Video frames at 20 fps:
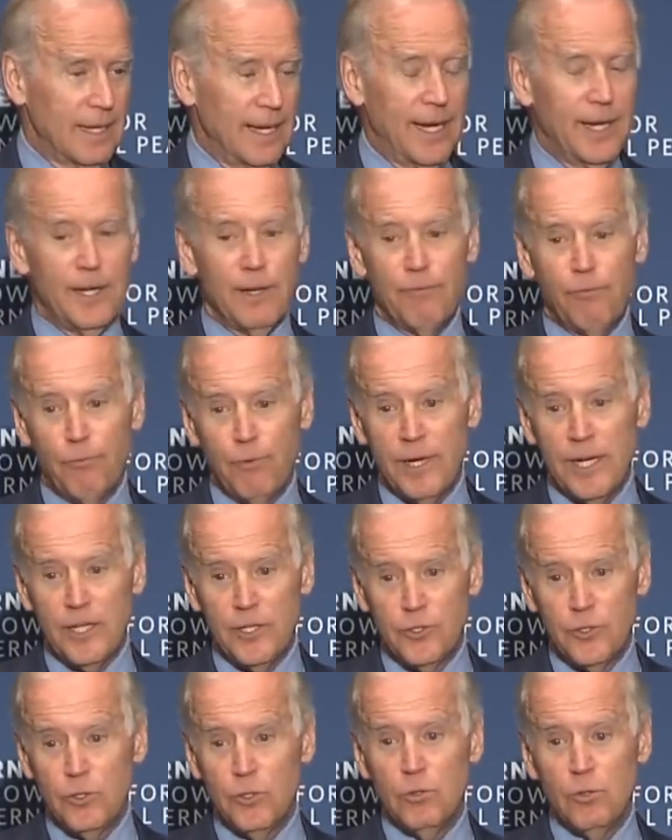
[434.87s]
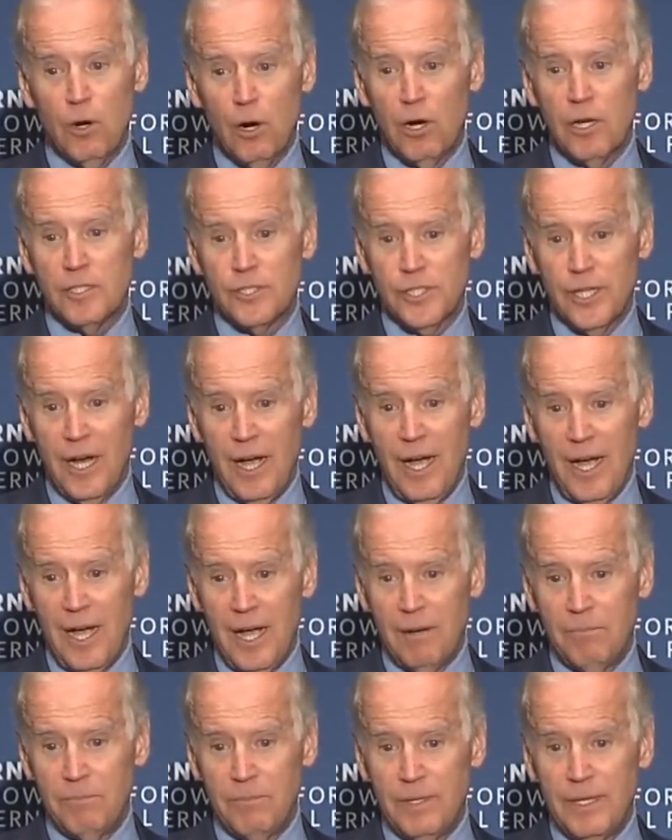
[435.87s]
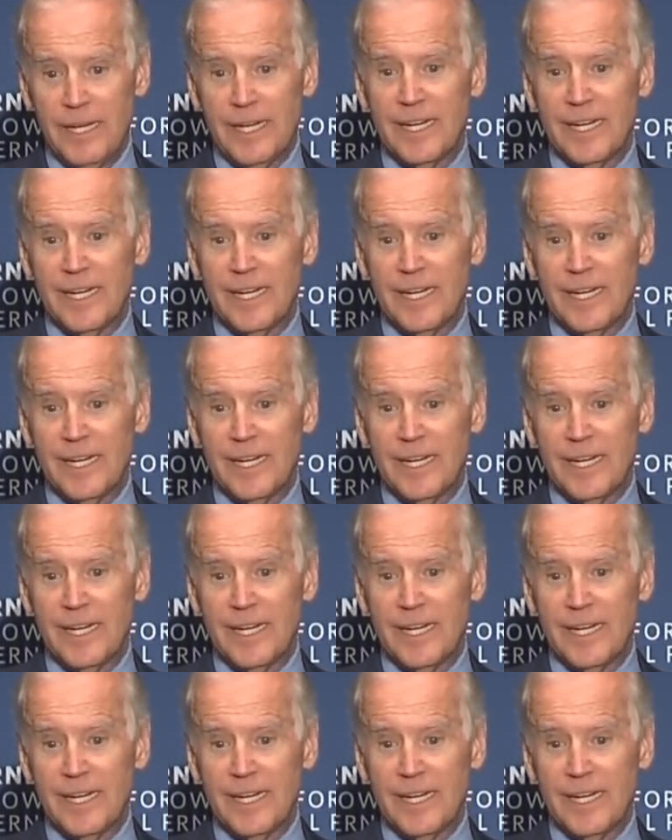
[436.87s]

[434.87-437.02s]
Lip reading: And if we do our job,